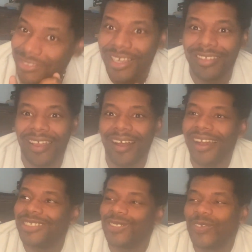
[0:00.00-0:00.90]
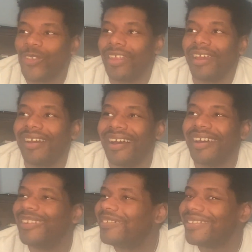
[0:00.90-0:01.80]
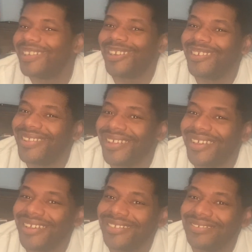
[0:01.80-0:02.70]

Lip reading: and like I just feel like I don't want to do that.